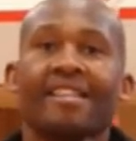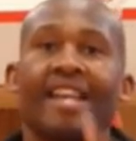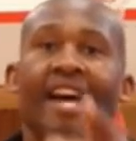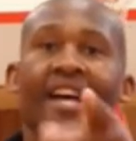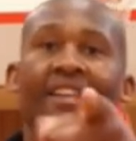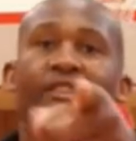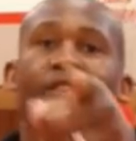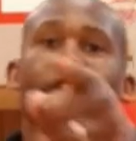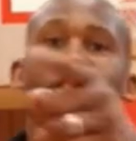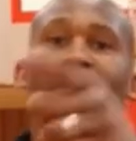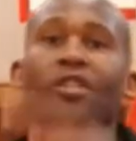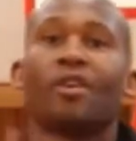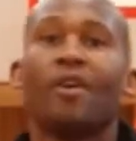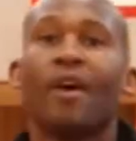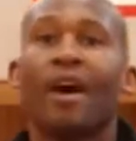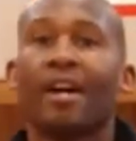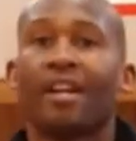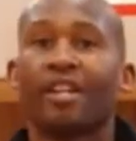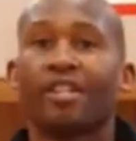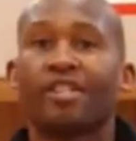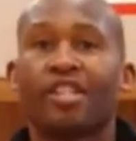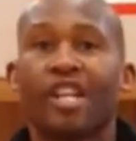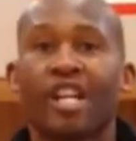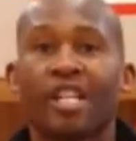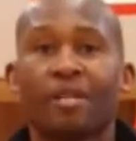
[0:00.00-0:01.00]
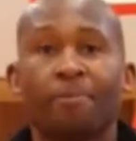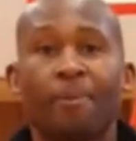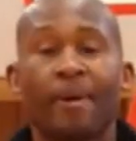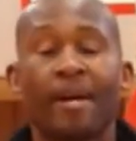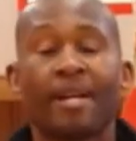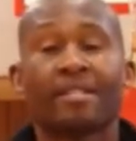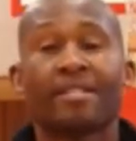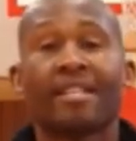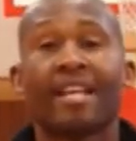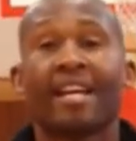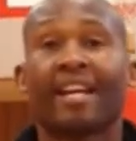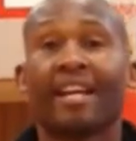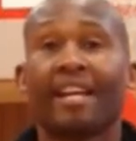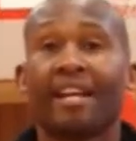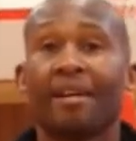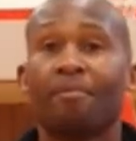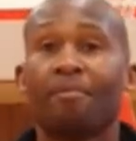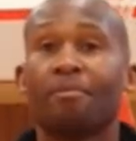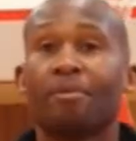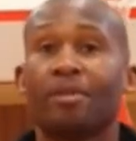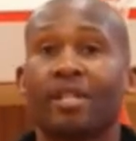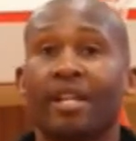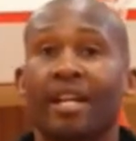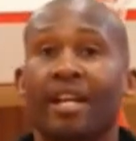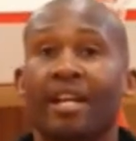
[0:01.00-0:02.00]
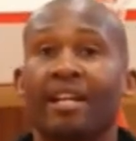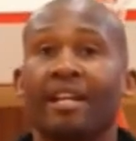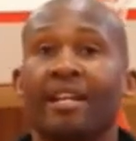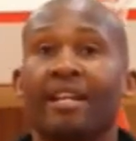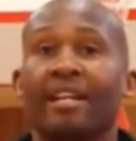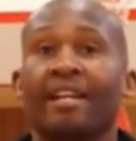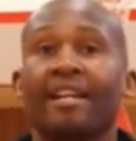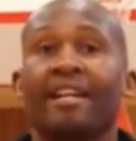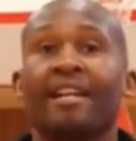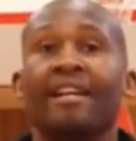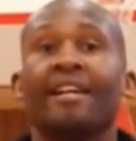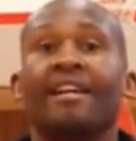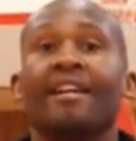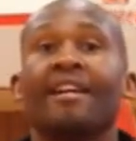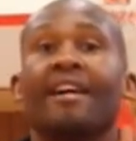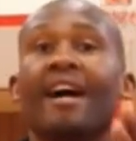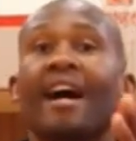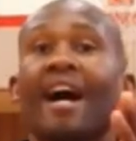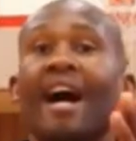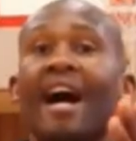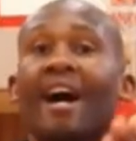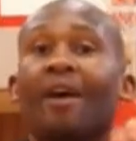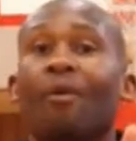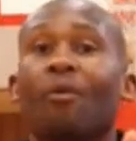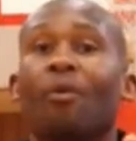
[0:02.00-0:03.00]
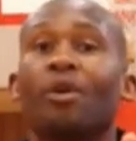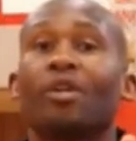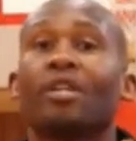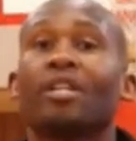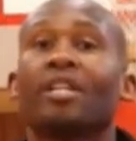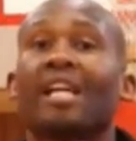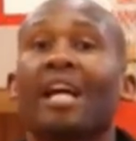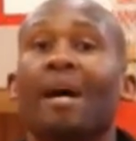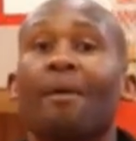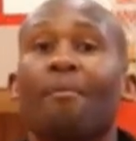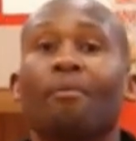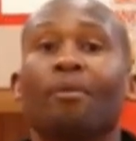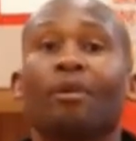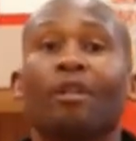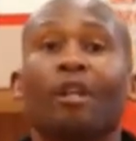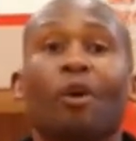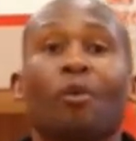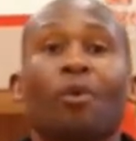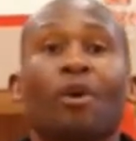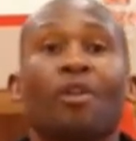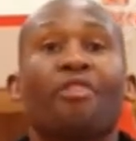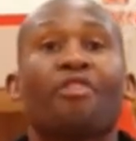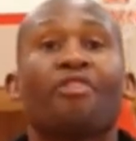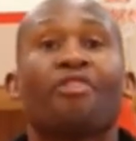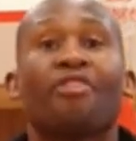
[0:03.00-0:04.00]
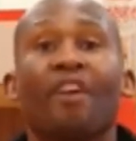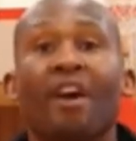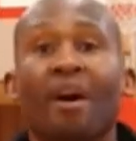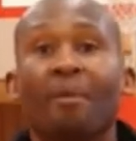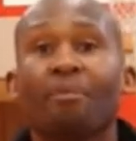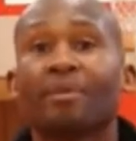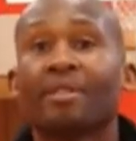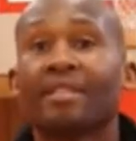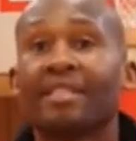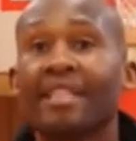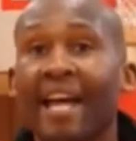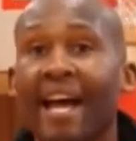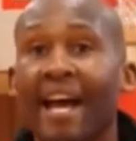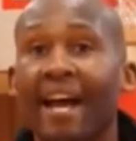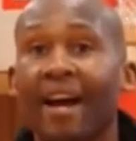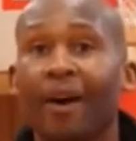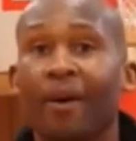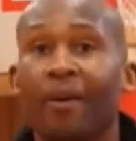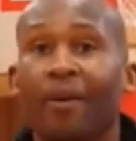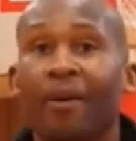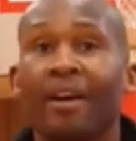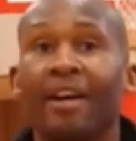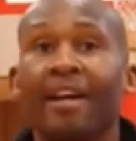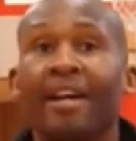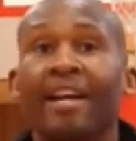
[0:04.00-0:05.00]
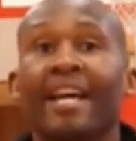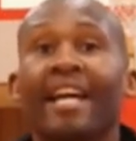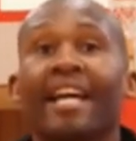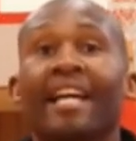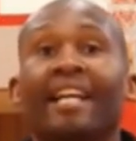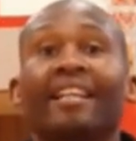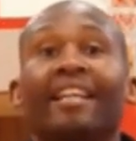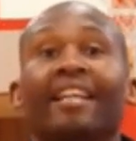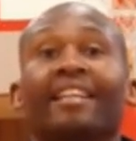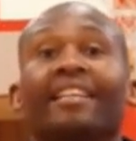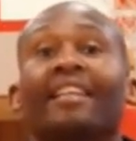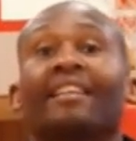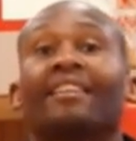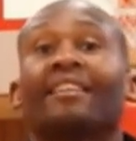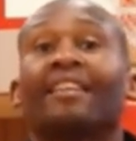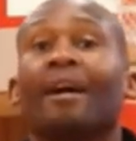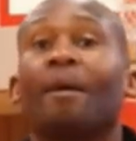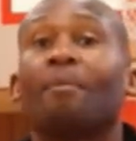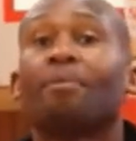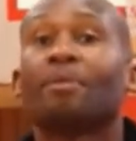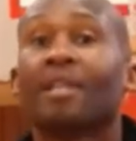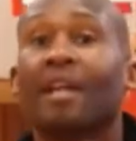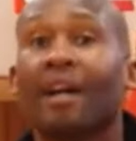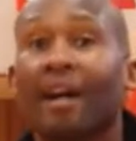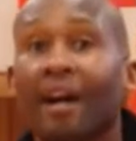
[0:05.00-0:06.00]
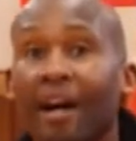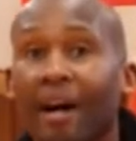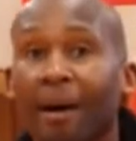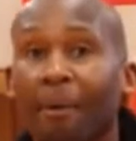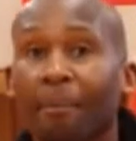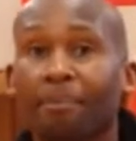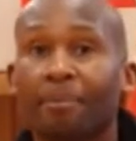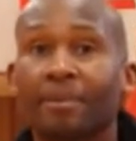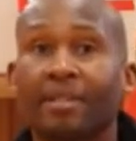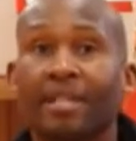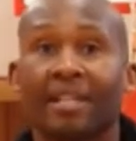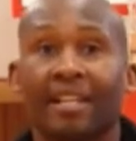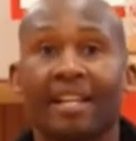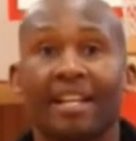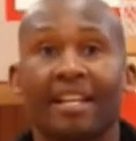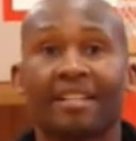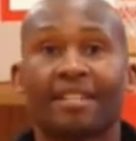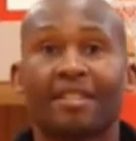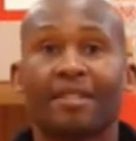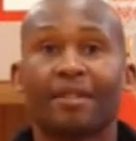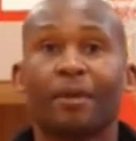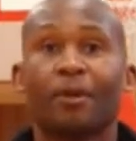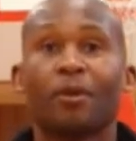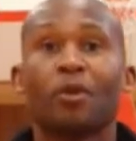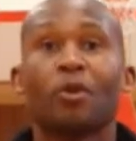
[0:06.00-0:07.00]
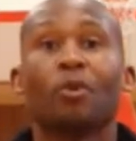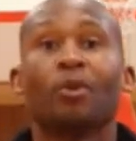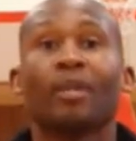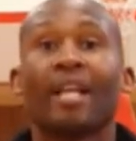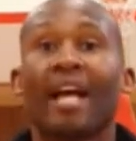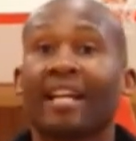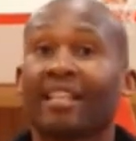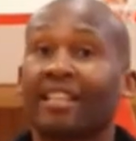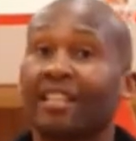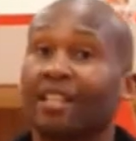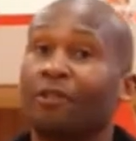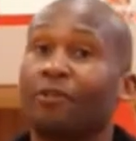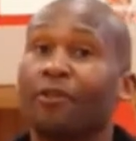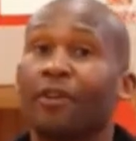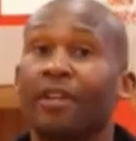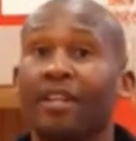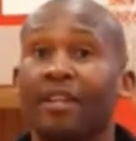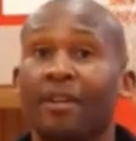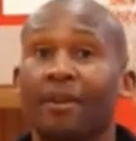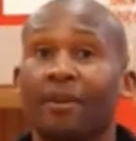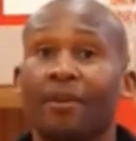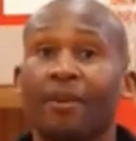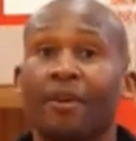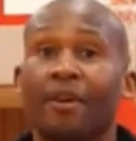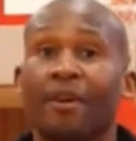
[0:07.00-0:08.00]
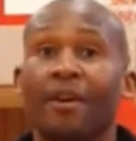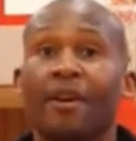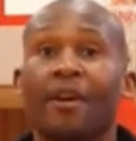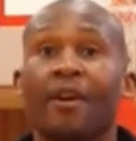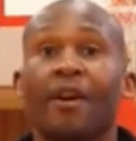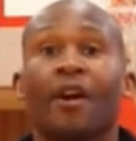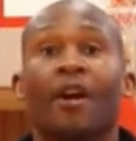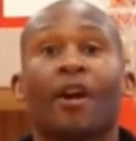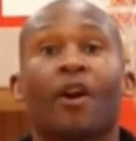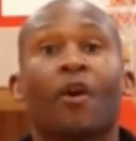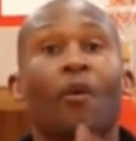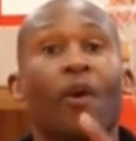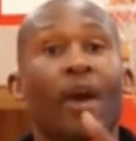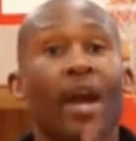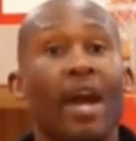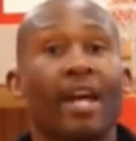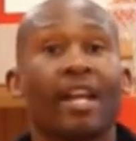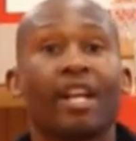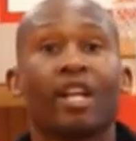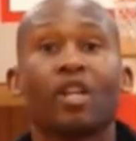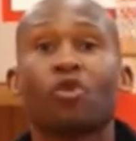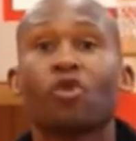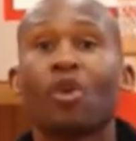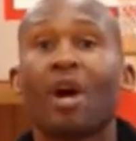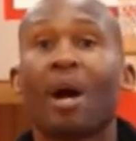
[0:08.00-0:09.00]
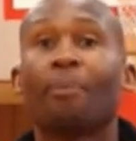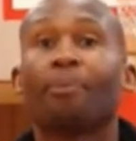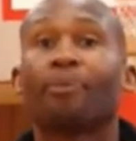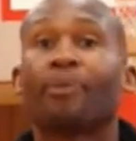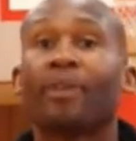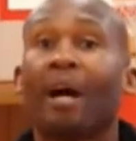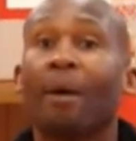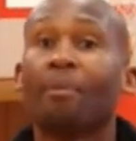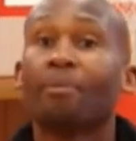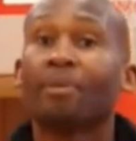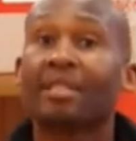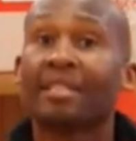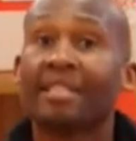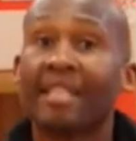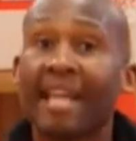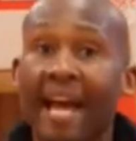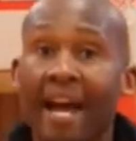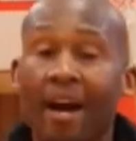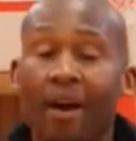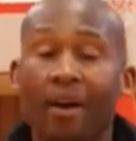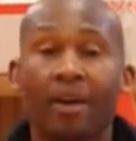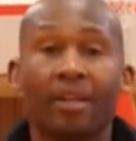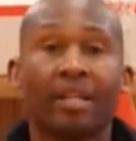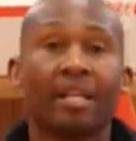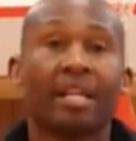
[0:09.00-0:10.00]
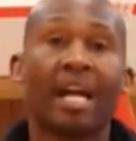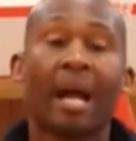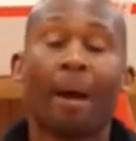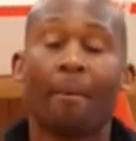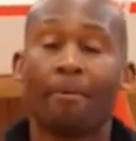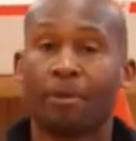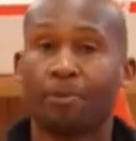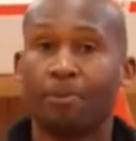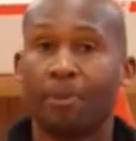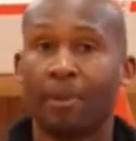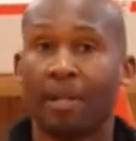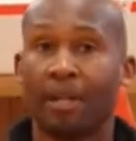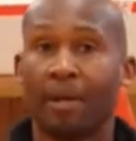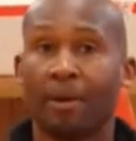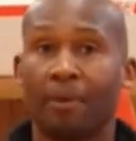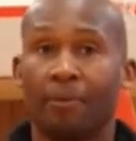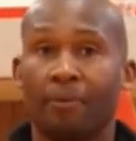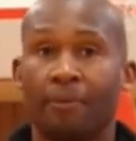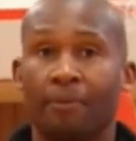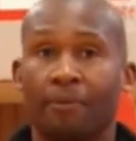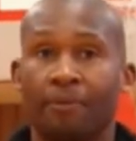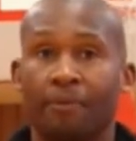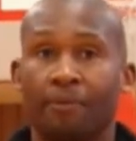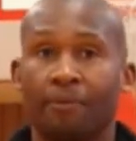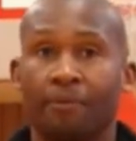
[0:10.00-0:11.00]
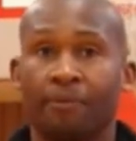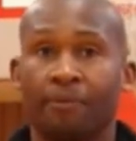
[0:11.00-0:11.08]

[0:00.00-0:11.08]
Now that you know how to chest pass like MJ, I want you to come below with thumbs down and click the thumbs up to let us know you like this video. Go ahead and drop thumbs down in the comments below.